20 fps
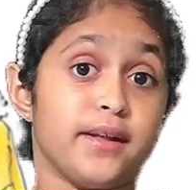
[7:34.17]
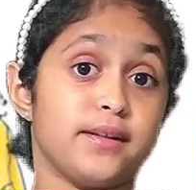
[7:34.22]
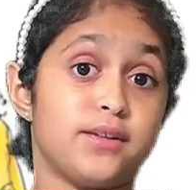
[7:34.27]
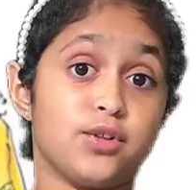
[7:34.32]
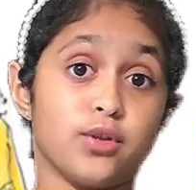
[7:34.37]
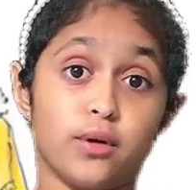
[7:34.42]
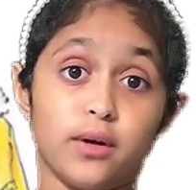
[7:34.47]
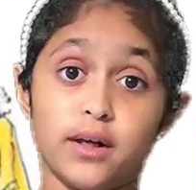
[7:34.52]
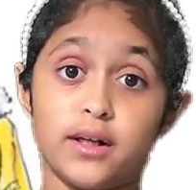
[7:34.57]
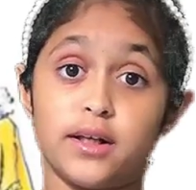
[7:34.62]

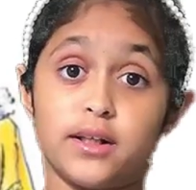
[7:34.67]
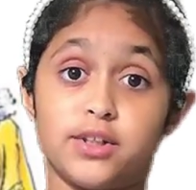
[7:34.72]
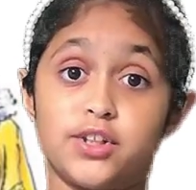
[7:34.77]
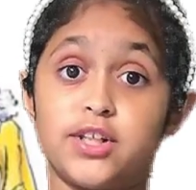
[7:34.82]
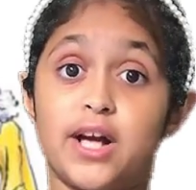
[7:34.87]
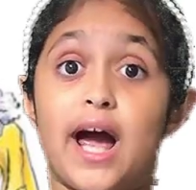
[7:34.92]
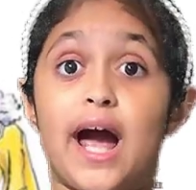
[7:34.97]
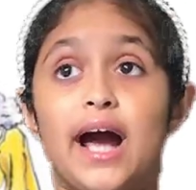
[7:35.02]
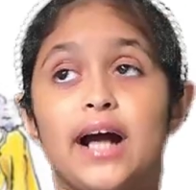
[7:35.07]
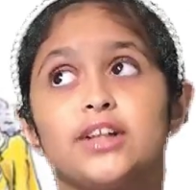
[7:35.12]

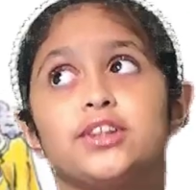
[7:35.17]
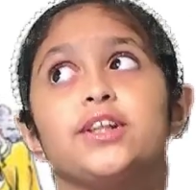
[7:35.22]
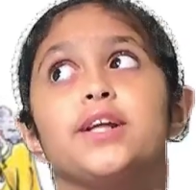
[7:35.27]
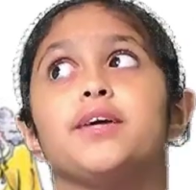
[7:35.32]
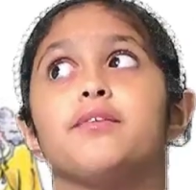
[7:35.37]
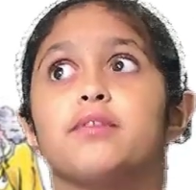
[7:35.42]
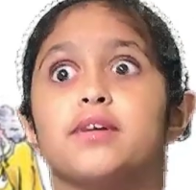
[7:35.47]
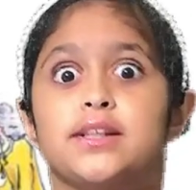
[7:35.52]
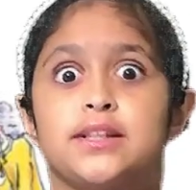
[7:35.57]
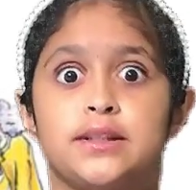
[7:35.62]
George
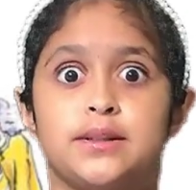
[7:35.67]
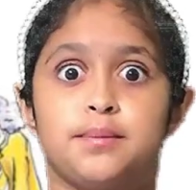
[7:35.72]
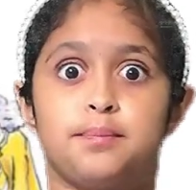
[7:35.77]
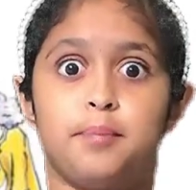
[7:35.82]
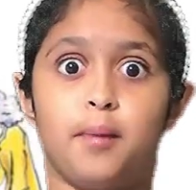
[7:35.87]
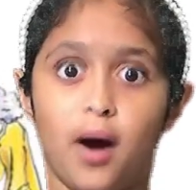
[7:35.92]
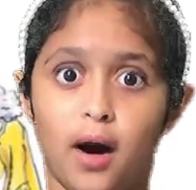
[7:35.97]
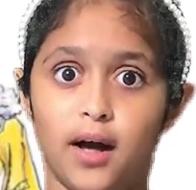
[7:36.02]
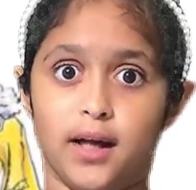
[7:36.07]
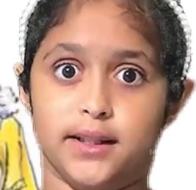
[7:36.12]
actually
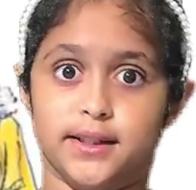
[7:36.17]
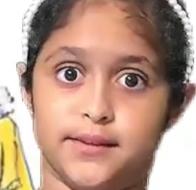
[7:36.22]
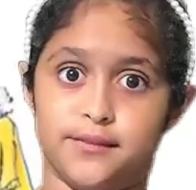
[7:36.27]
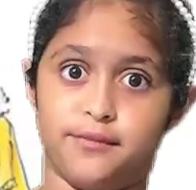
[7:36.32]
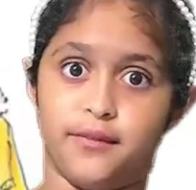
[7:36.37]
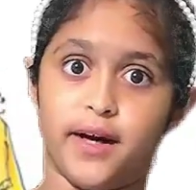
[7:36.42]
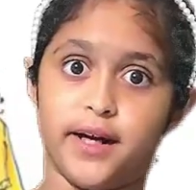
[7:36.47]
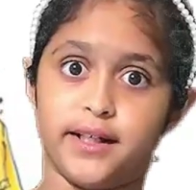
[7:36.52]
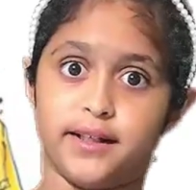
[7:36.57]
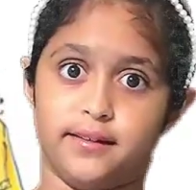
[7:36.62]
responds
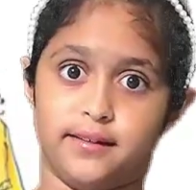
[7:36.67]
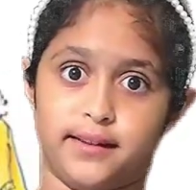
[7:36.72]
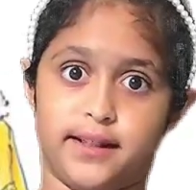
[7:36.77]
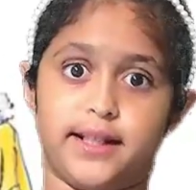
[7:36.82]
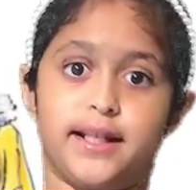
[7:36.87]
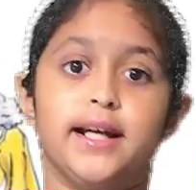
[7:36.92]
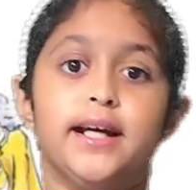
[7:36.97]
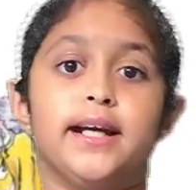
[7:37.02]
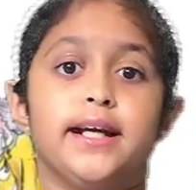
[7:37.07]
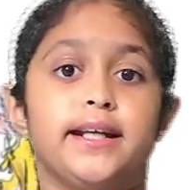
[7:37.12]

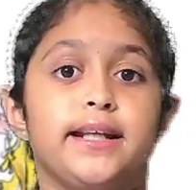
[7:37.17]
finally.